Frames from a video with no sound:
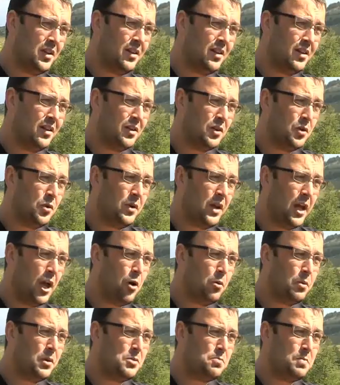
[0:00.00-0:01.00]
to go and
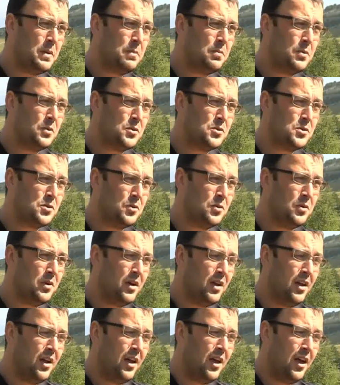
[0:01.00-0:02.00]
help these people, so
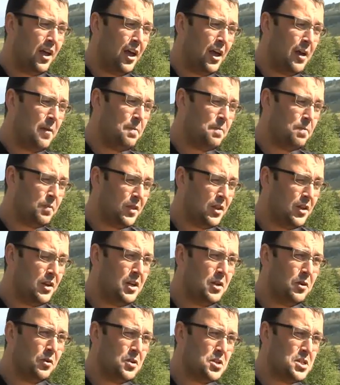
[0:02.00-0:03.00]
um, they
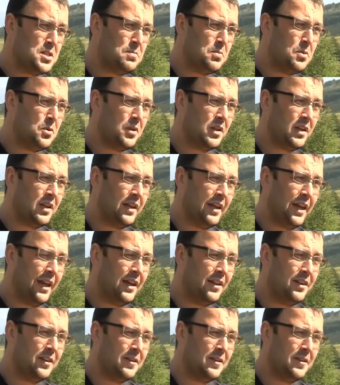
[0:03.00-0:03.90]
need all the support that